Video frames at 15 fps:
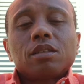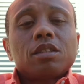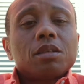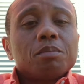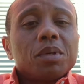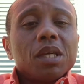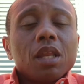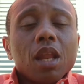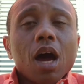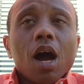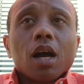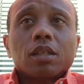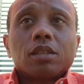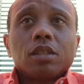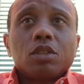to be
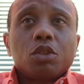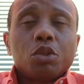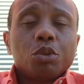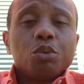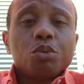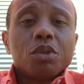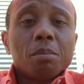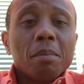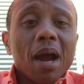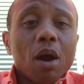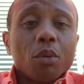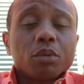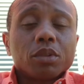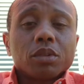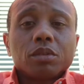locked to the
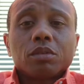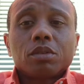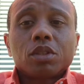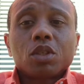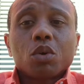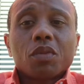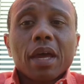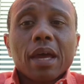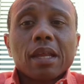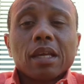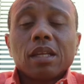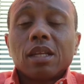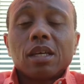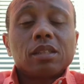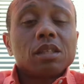mount so
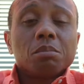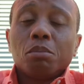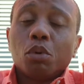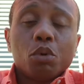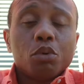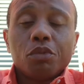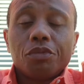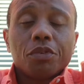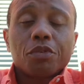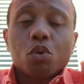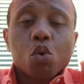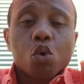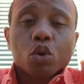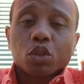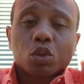that it doesn't move, of
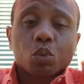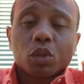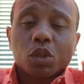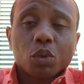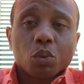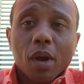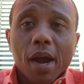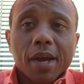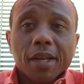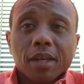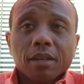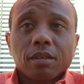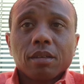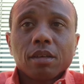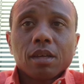course, when you're
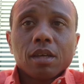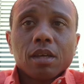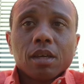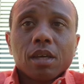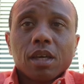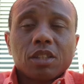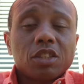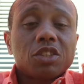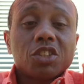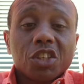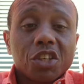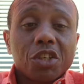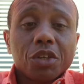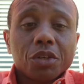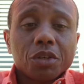riding. It's
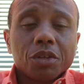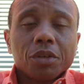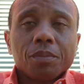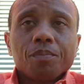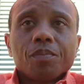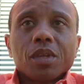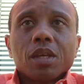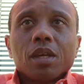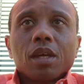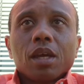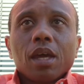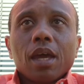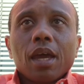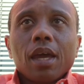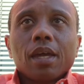secure,
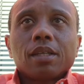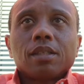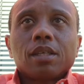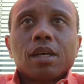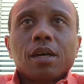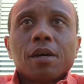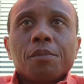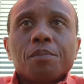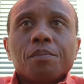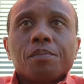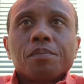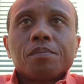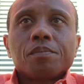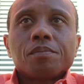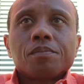and
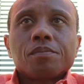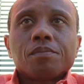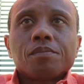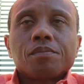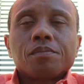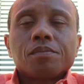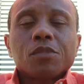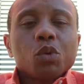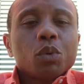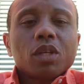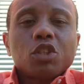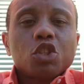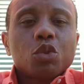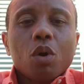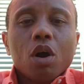no one
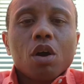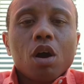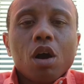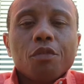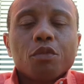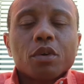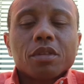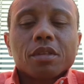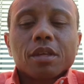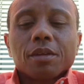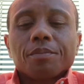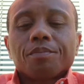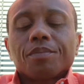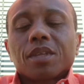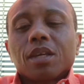can just walk off with
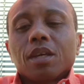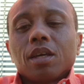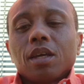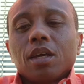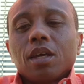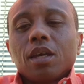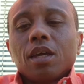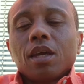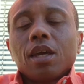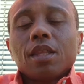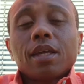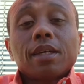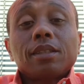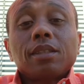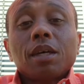it.
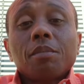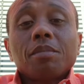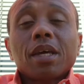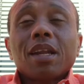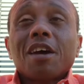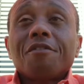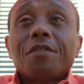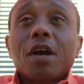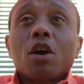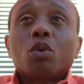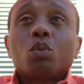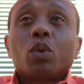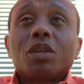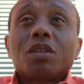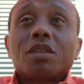And that's something that I
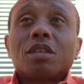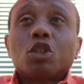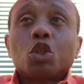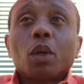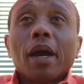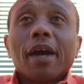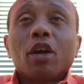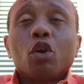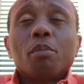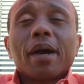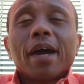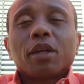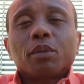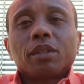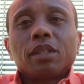found with the triangle
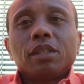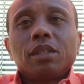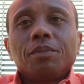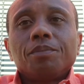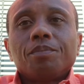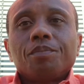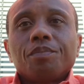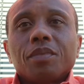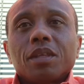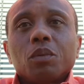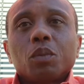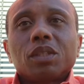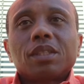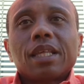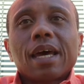battery,
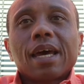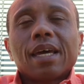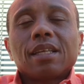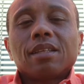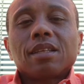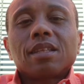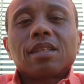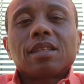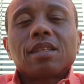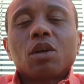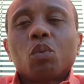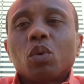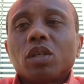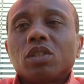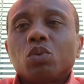was that
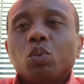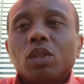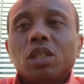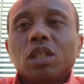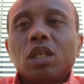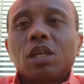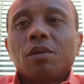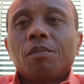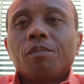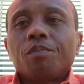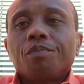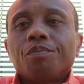there was really,